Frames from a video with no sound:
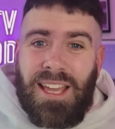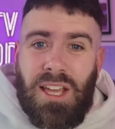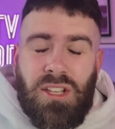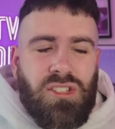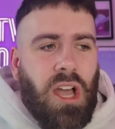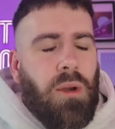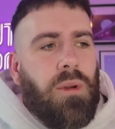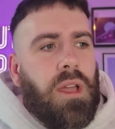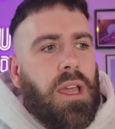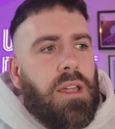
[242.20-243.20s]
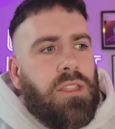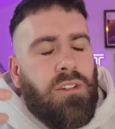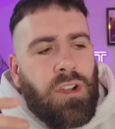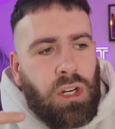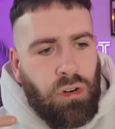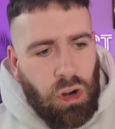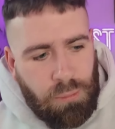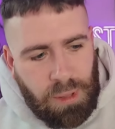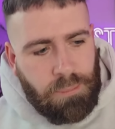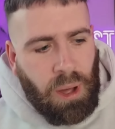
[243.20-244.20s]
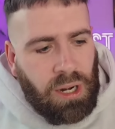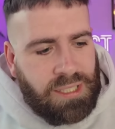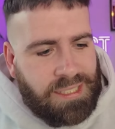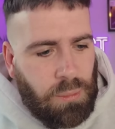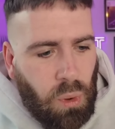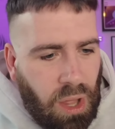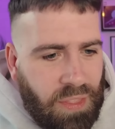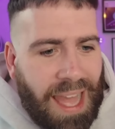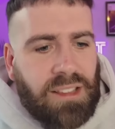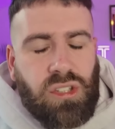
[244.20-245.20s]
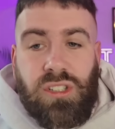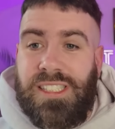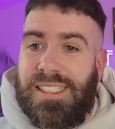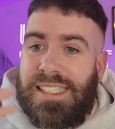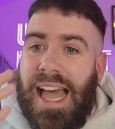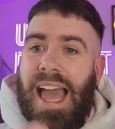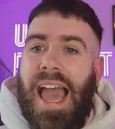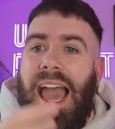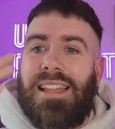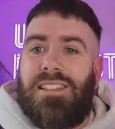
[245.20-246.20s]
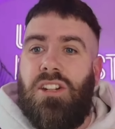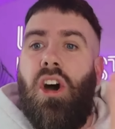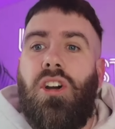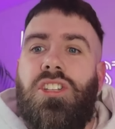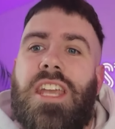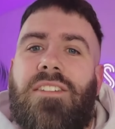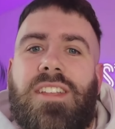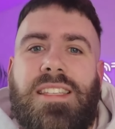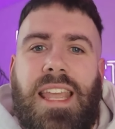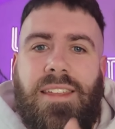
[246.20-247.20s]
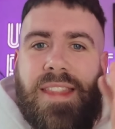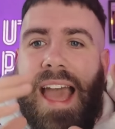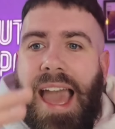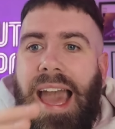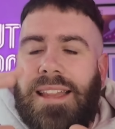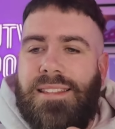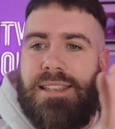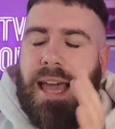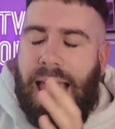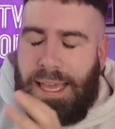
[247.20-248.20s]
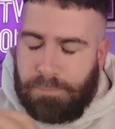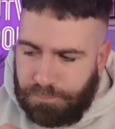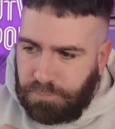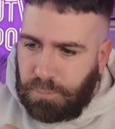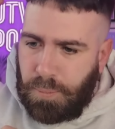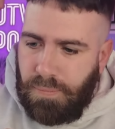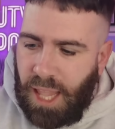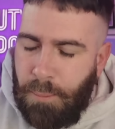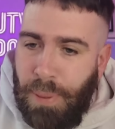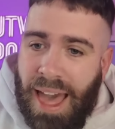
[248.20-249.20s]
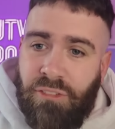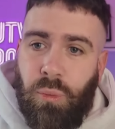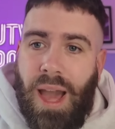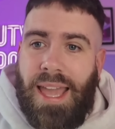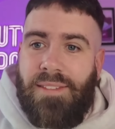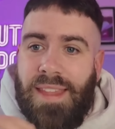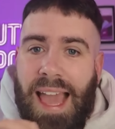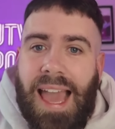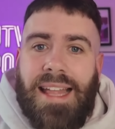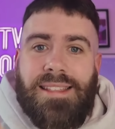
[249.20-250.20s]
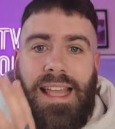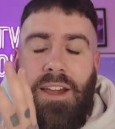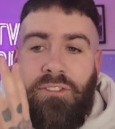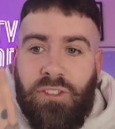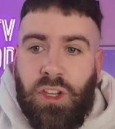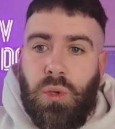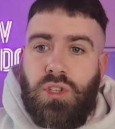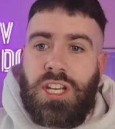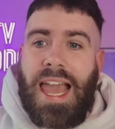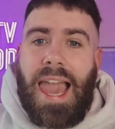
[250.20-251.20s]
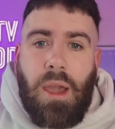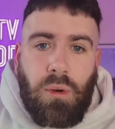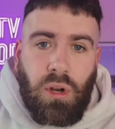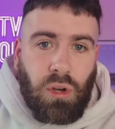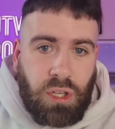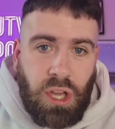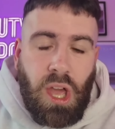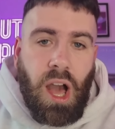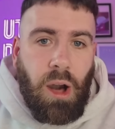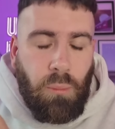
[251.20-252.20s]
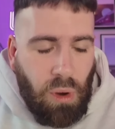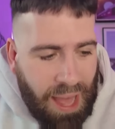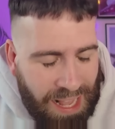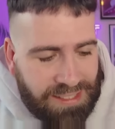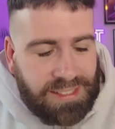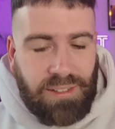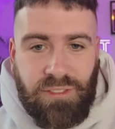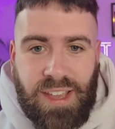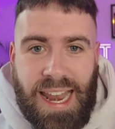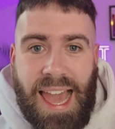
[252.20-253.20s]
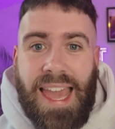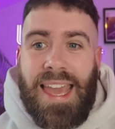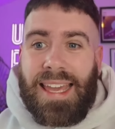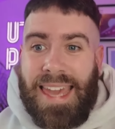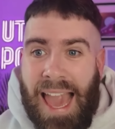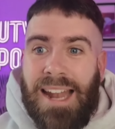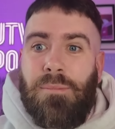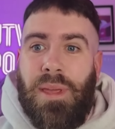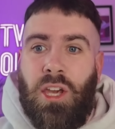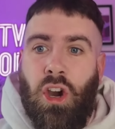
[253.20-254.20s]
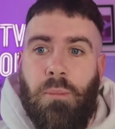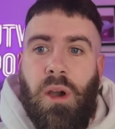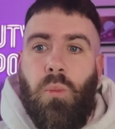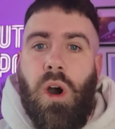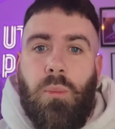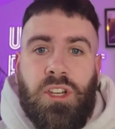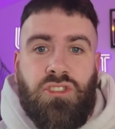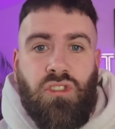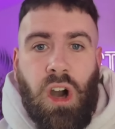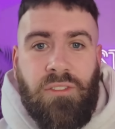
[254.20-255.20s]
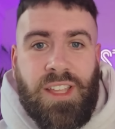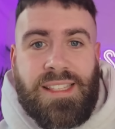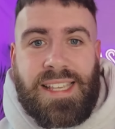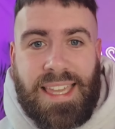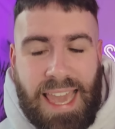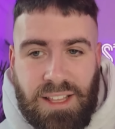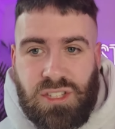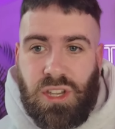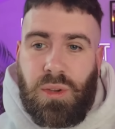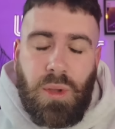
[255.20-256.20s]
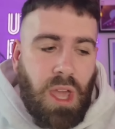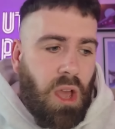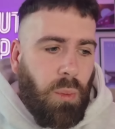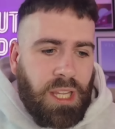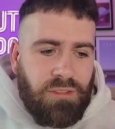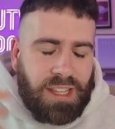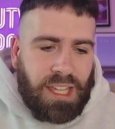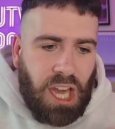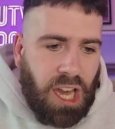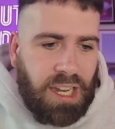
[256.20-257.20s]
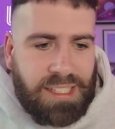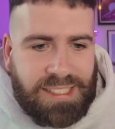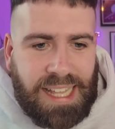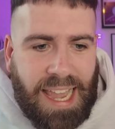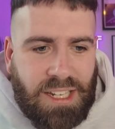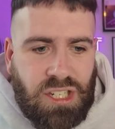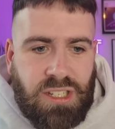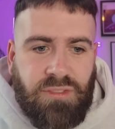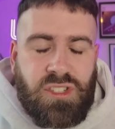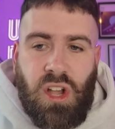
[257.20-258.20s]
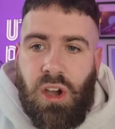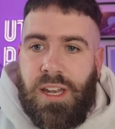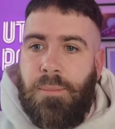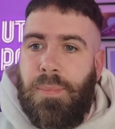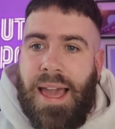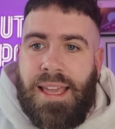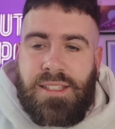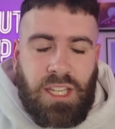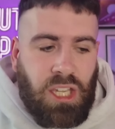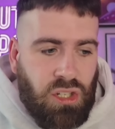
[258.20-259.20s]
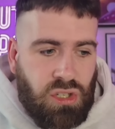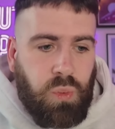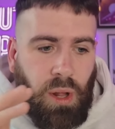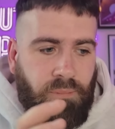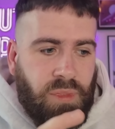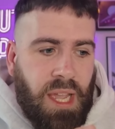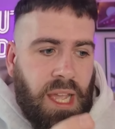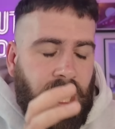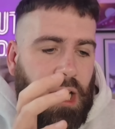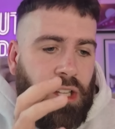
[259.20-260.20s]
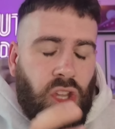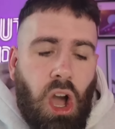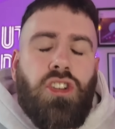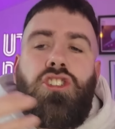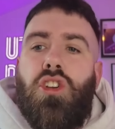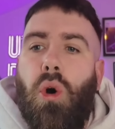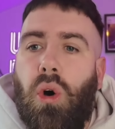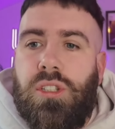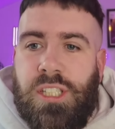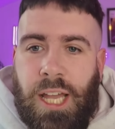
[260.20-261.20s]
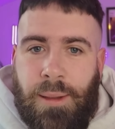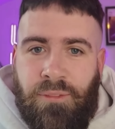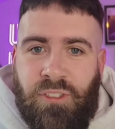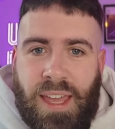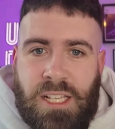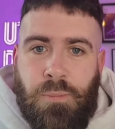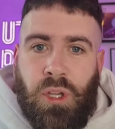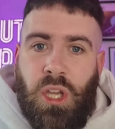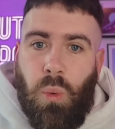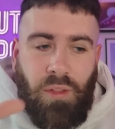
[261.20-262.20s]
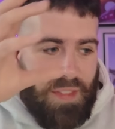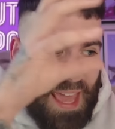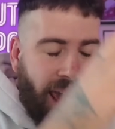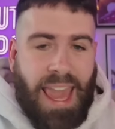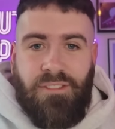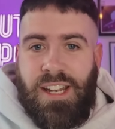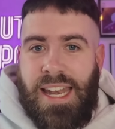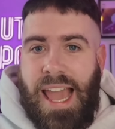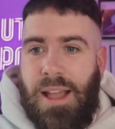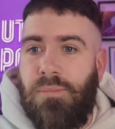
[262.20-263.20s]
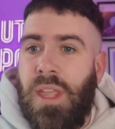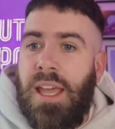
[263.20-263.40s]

So the recruitment policy, what that does is that adds longevity, and that adds a pathway, and that adds a future outlook on what Aston Villa can become and what we're striving to get to. When you're in the early stages of signing players and you just want not a short-term fix, but you want the here and now.